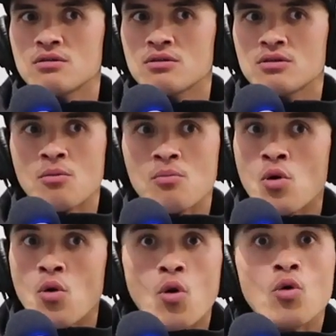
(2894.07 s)
the
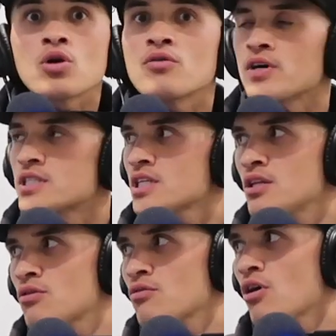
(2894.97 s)
more all of us
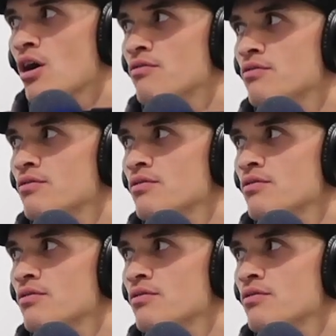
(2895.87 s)
can thrive.